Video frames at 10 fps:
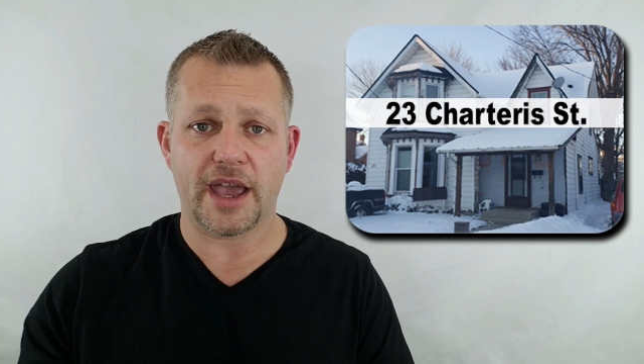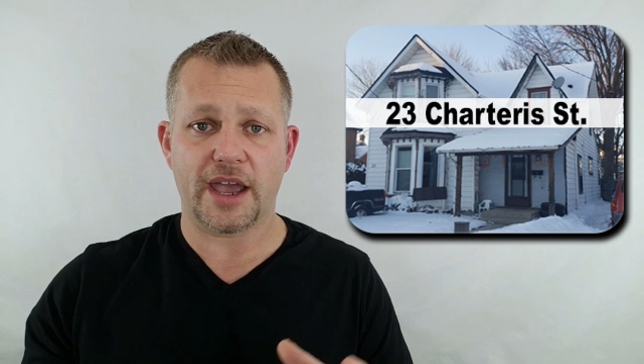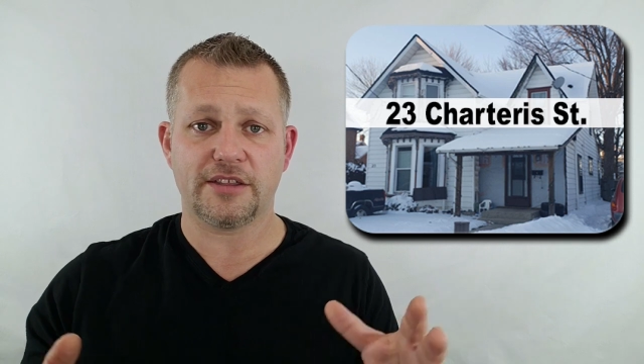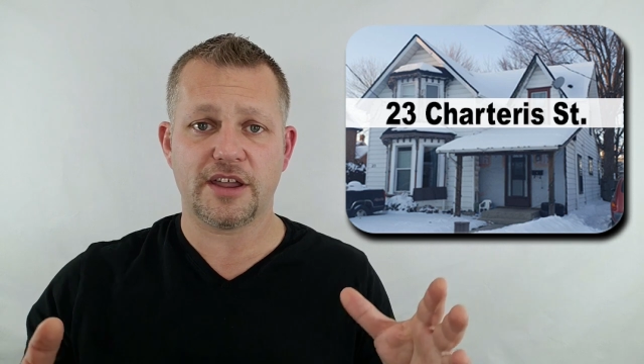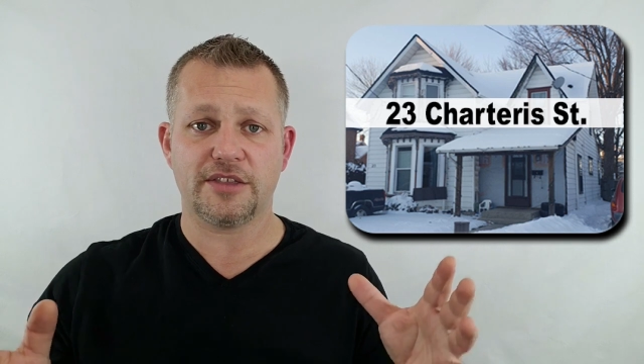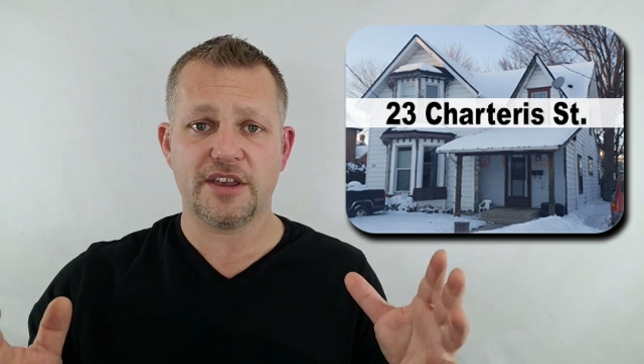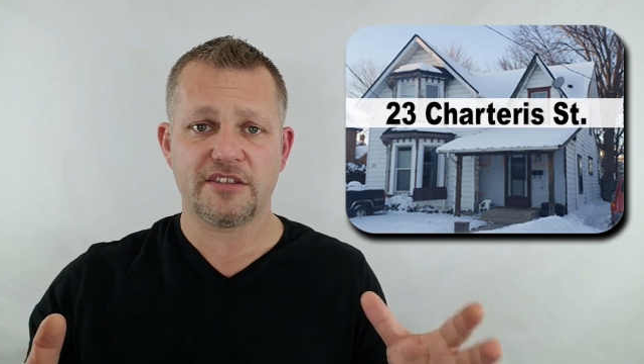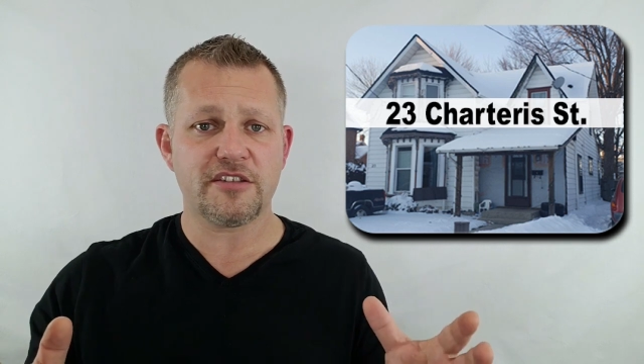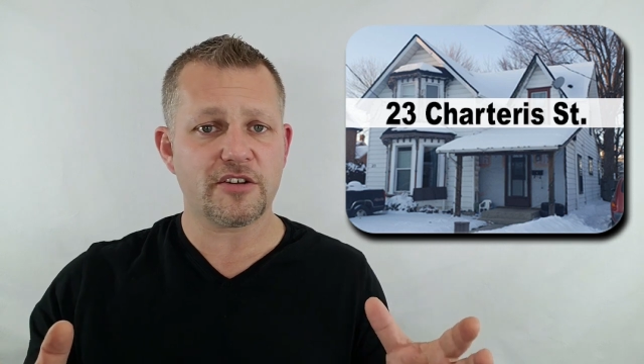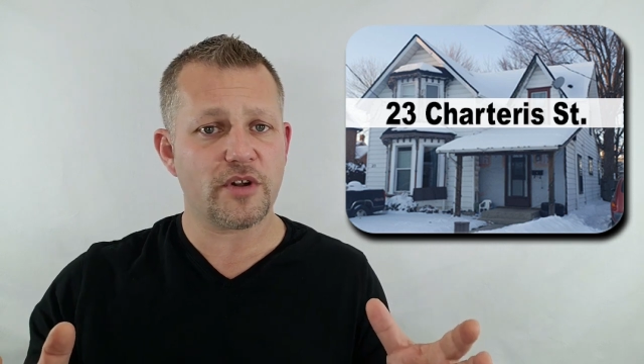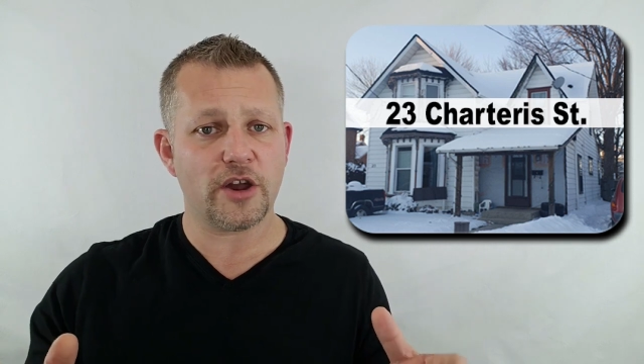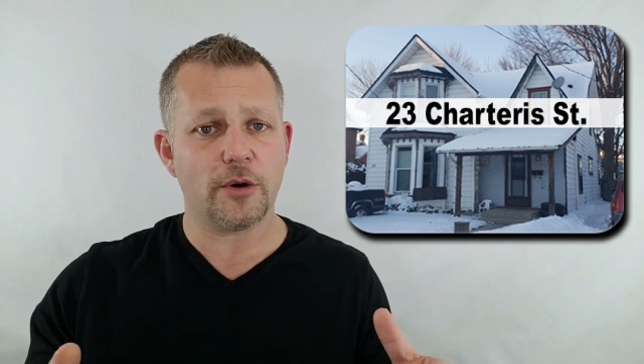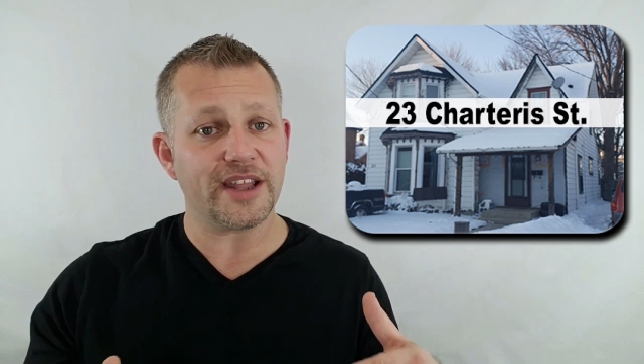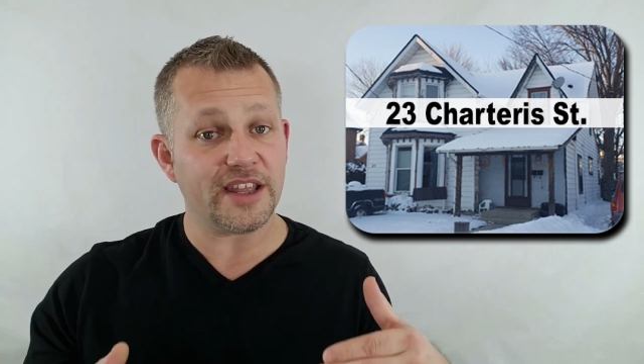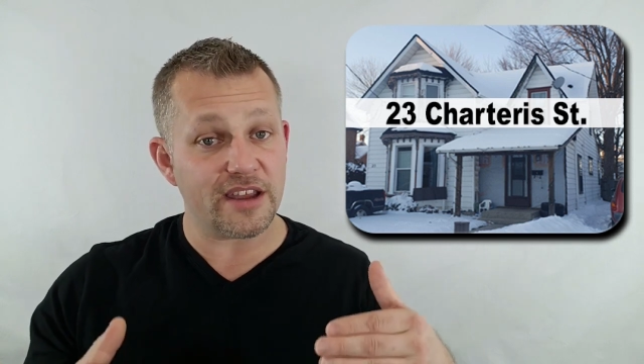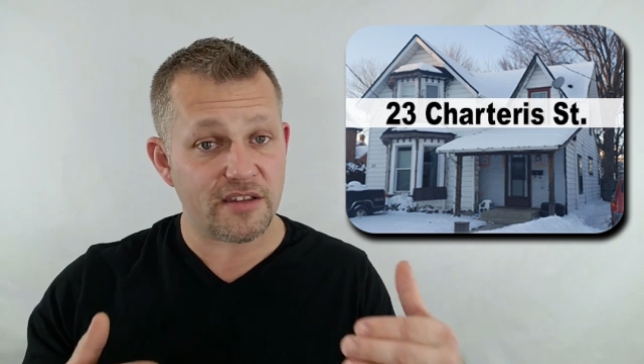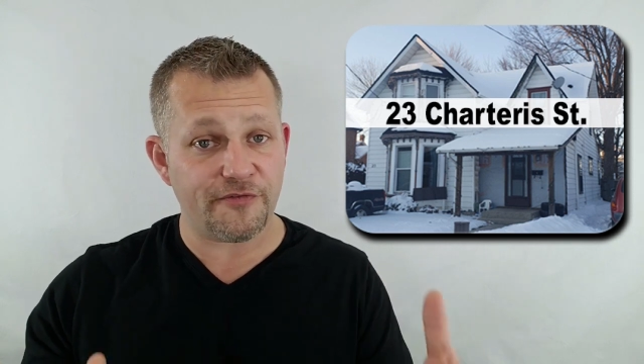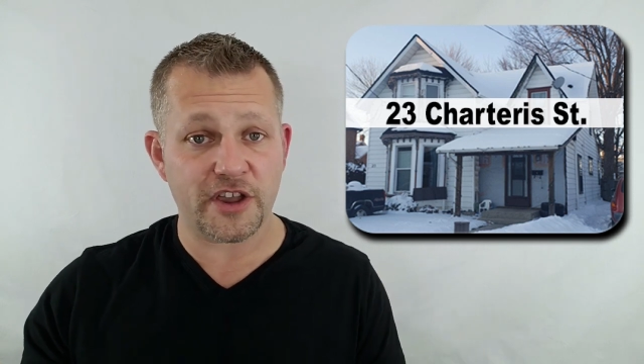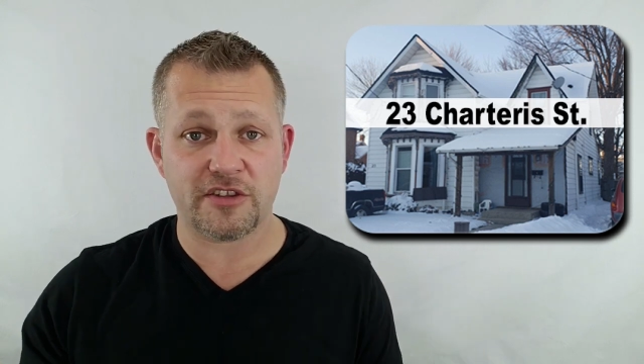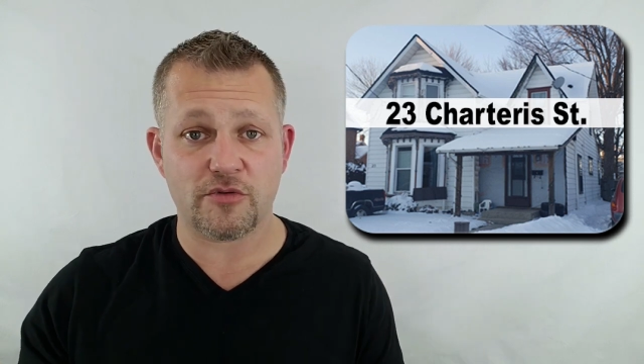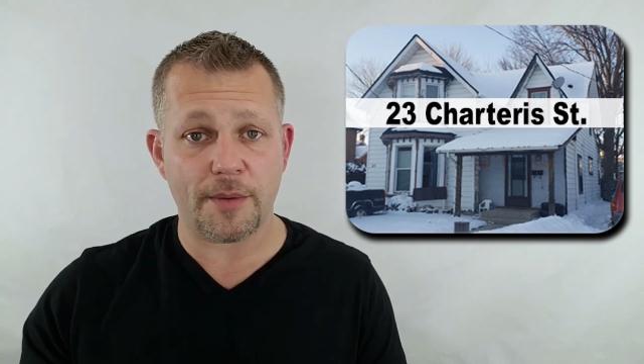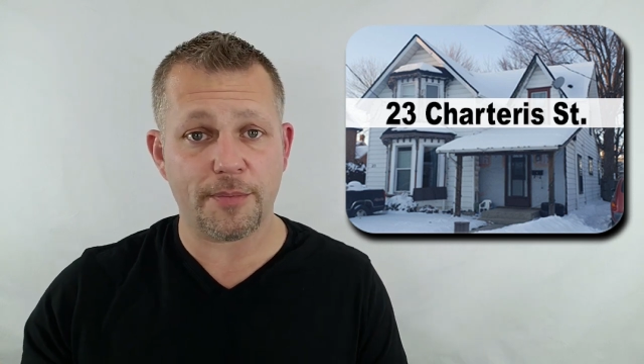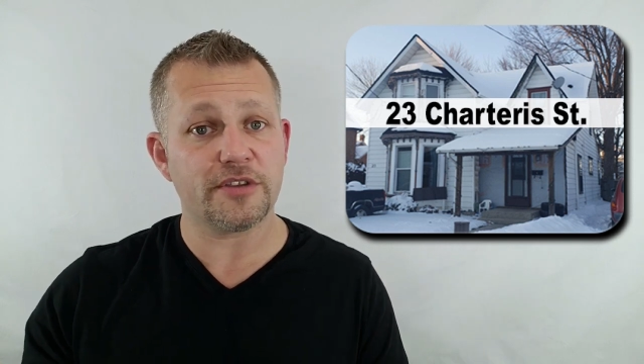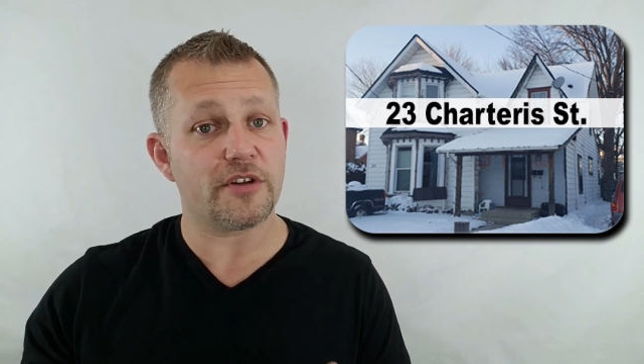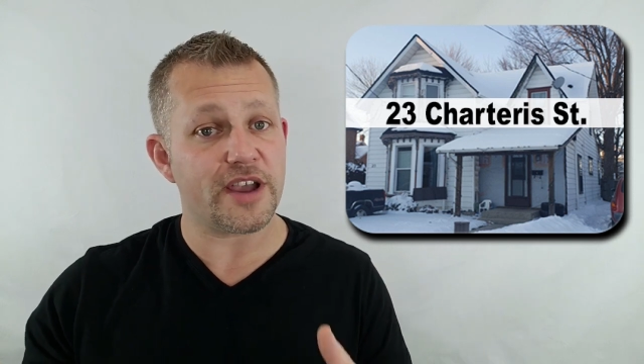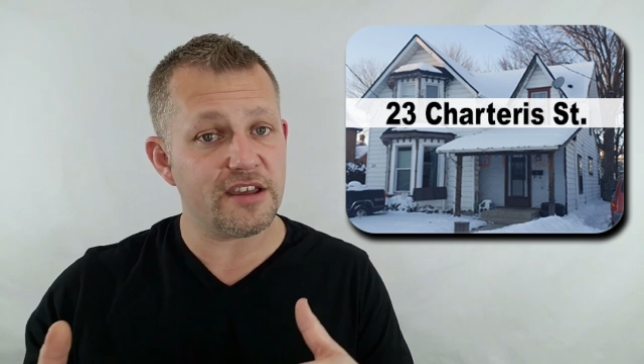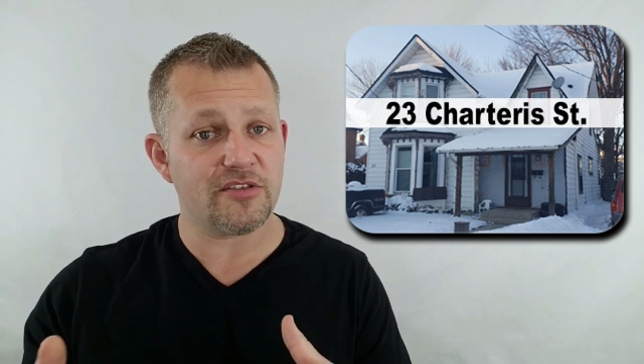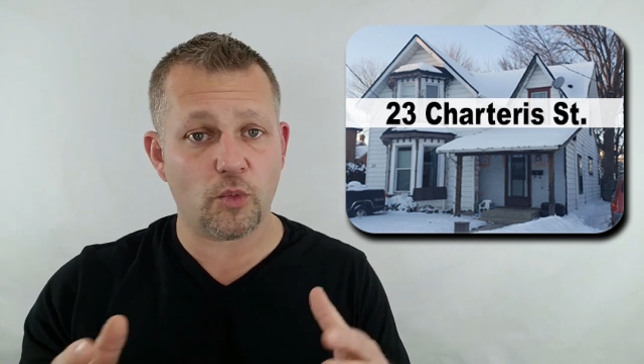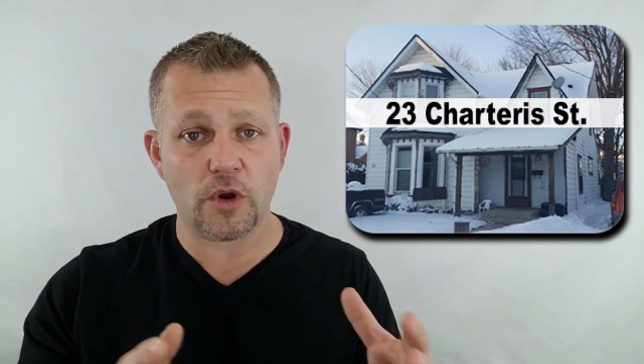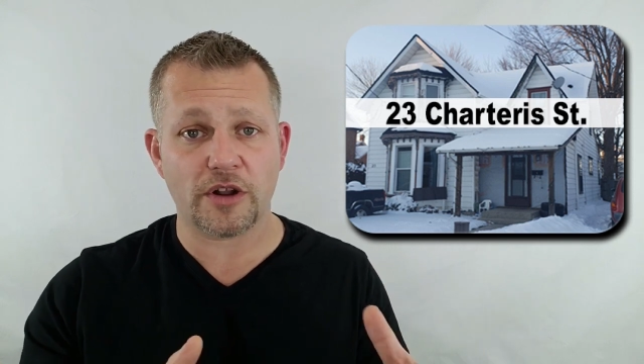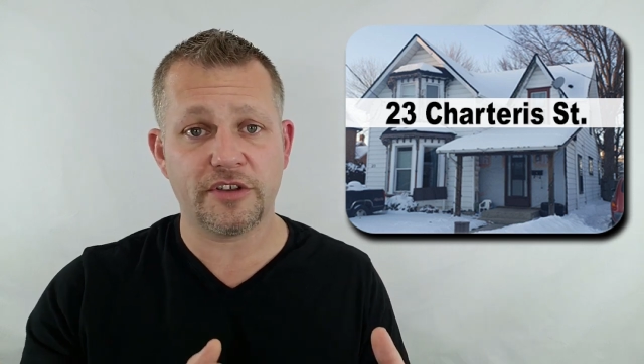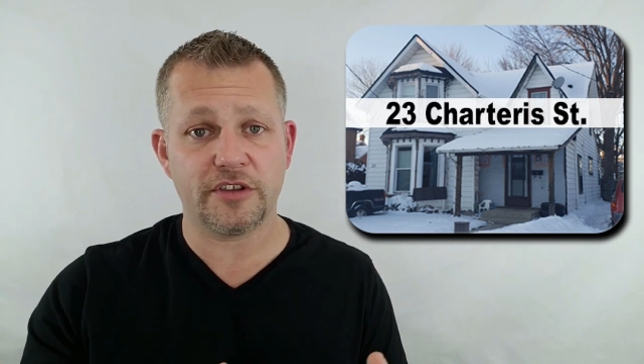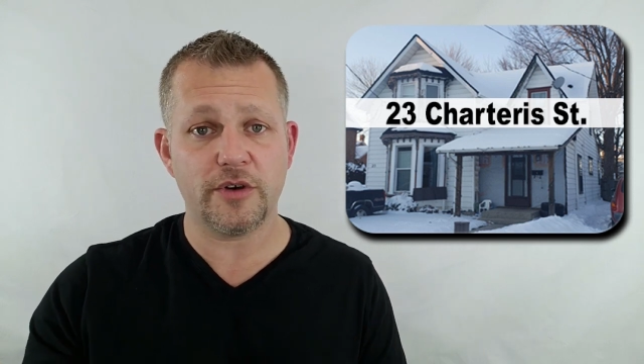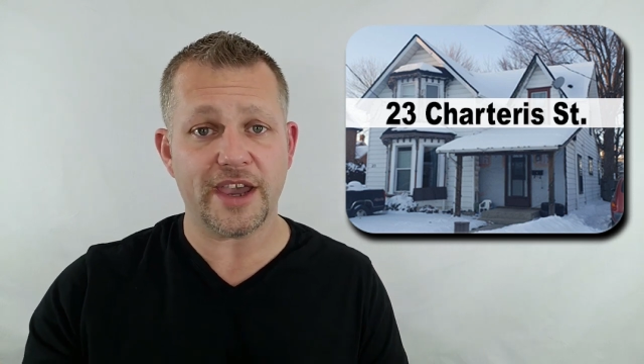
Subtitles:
And this is a great home. It is a fixer-upper. There is work to do.